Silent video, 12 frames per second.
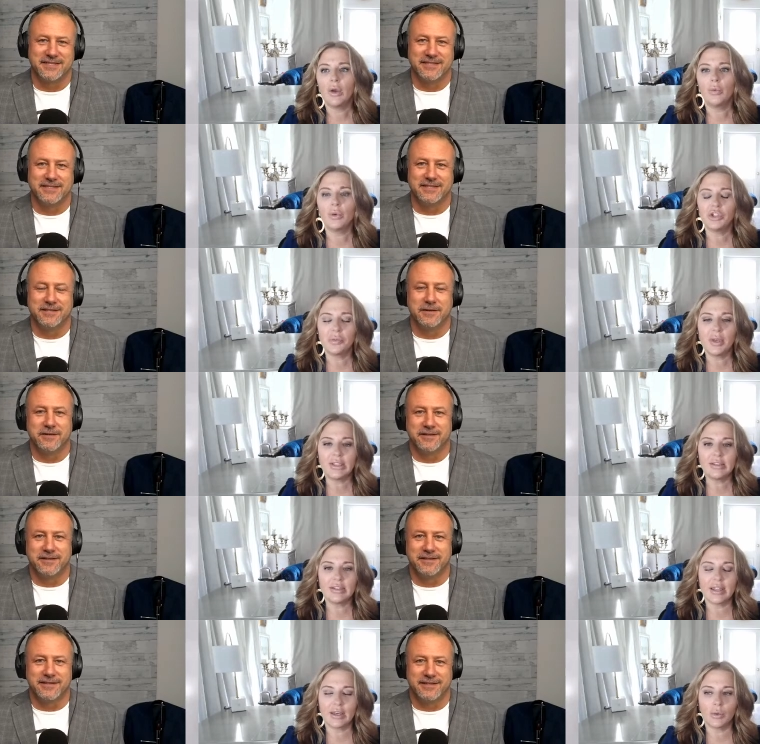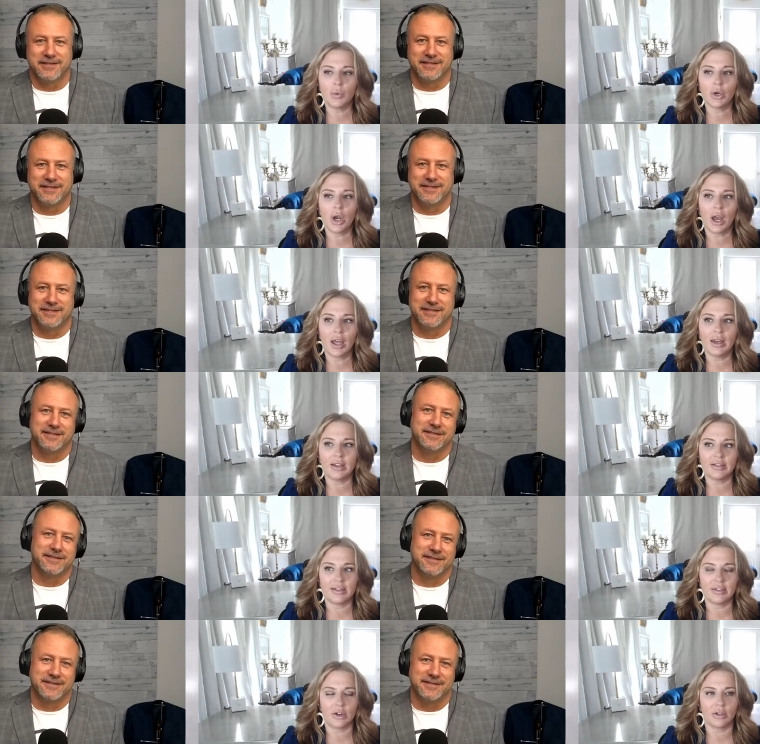Speaker 1: which means that we're not
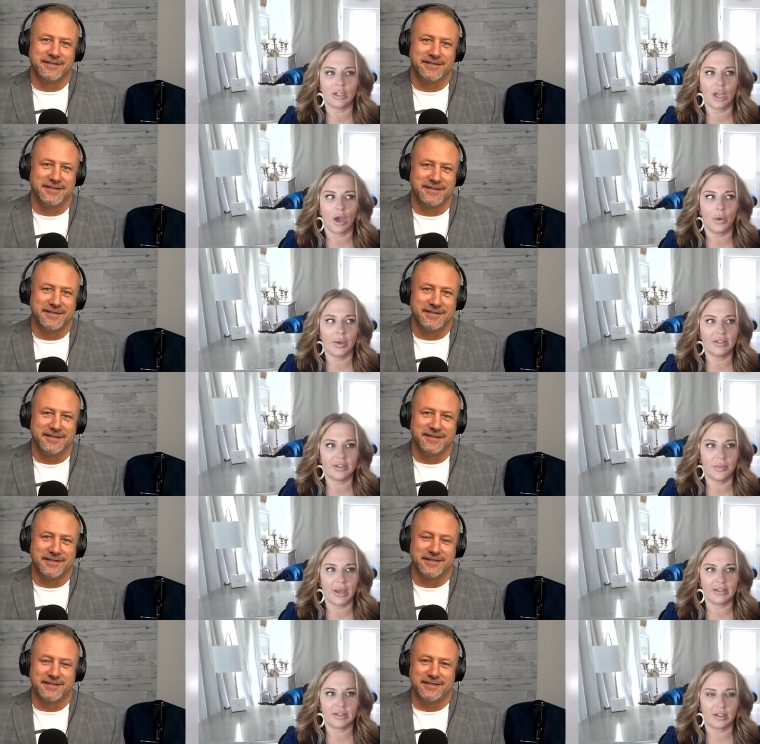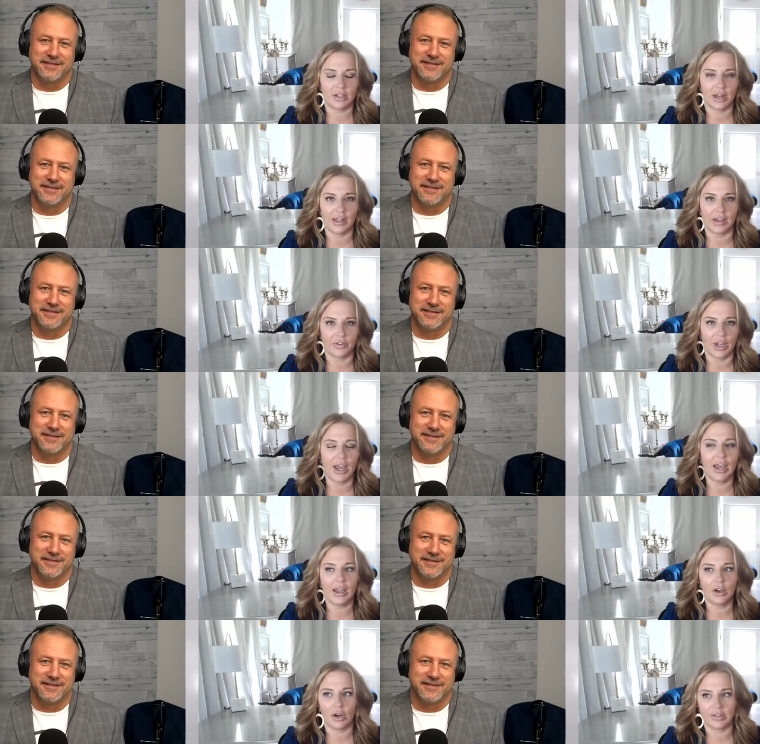necessarily always the best at dotting every
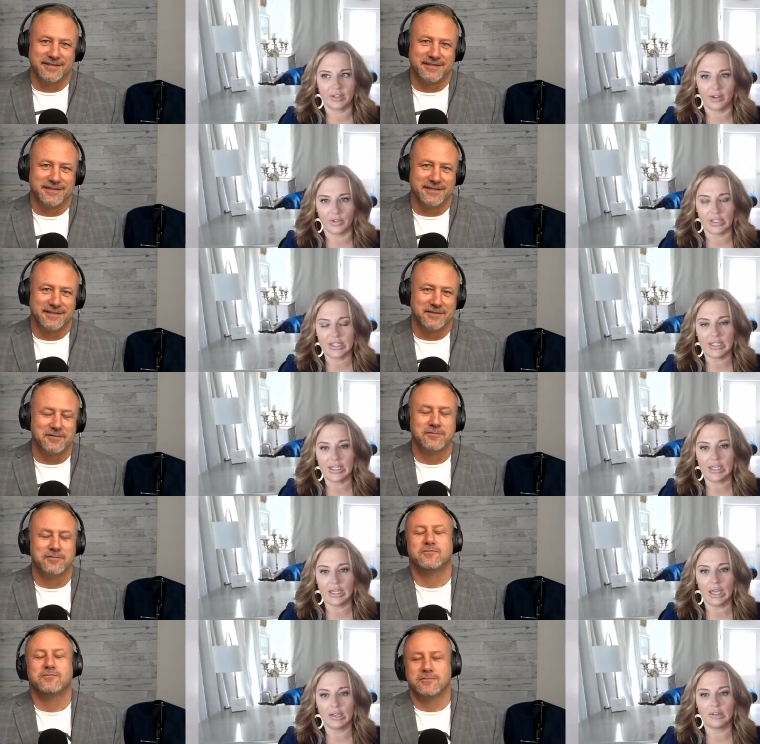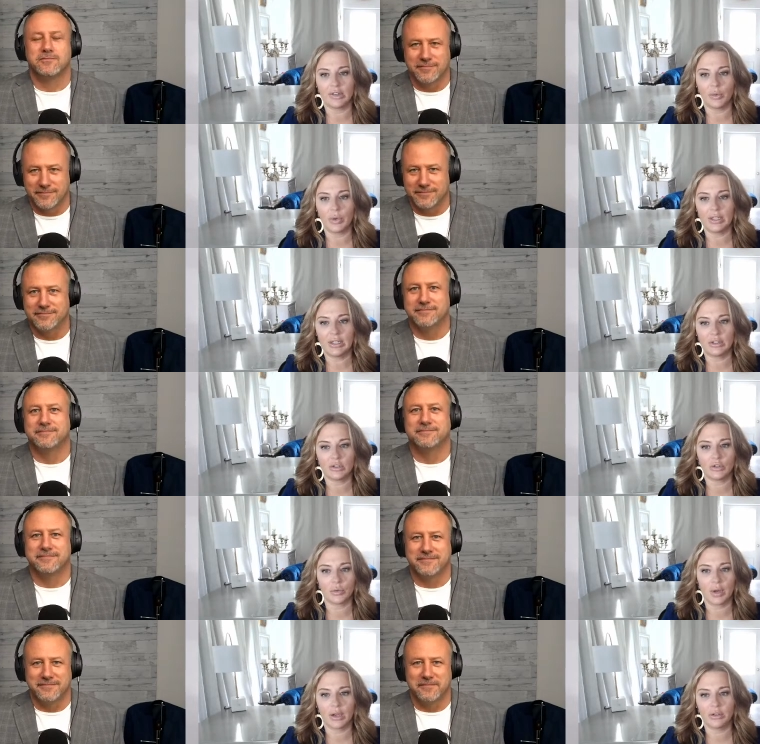I, crossing every T. And so we need to
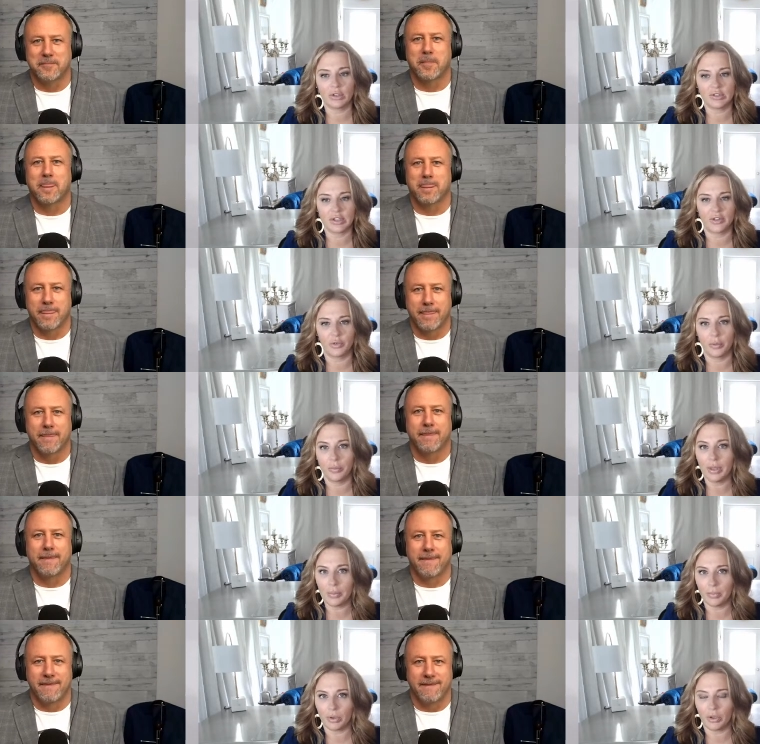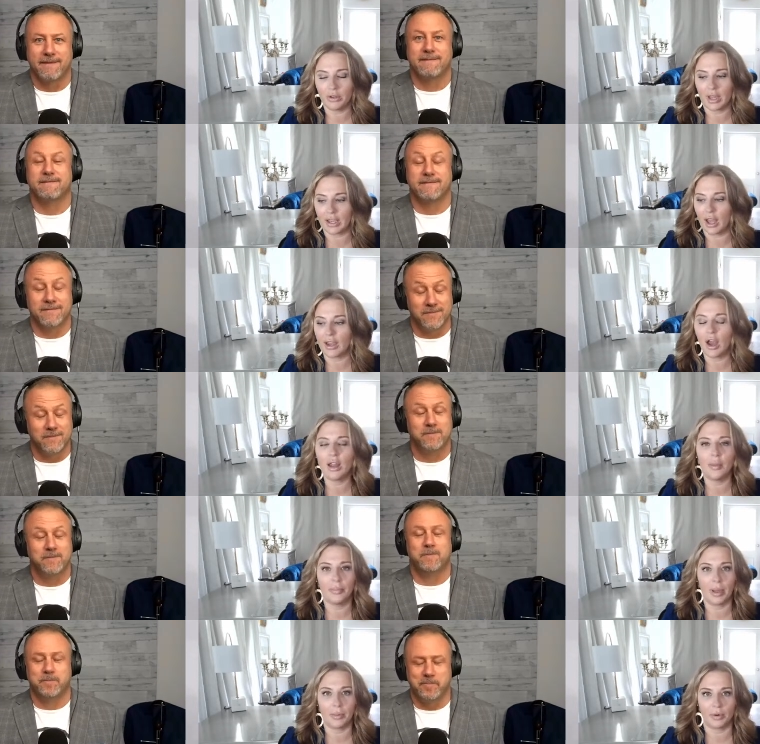surround ourselves with people. Mm-hmm. I, I mm-hmm. call
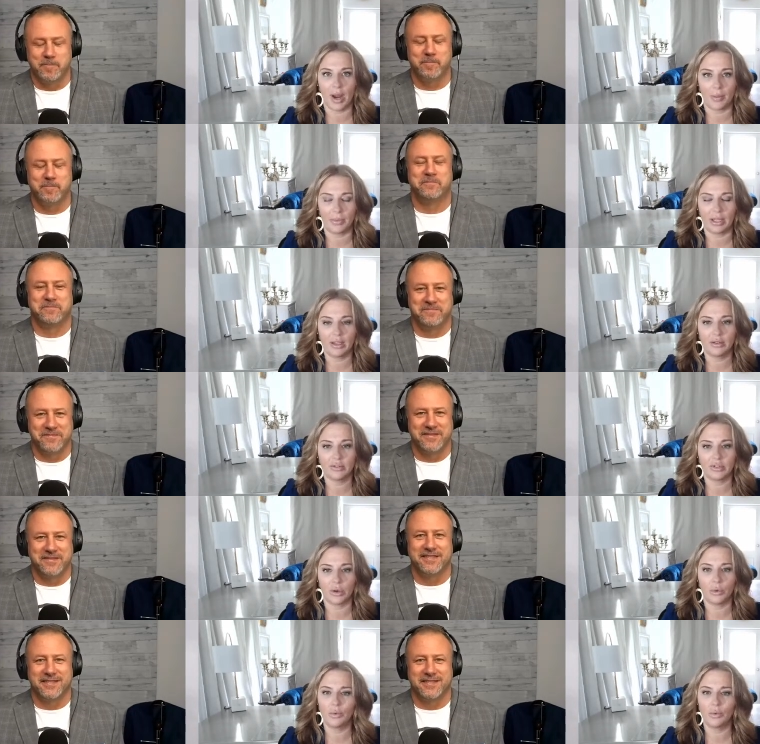it bubble wrapping. So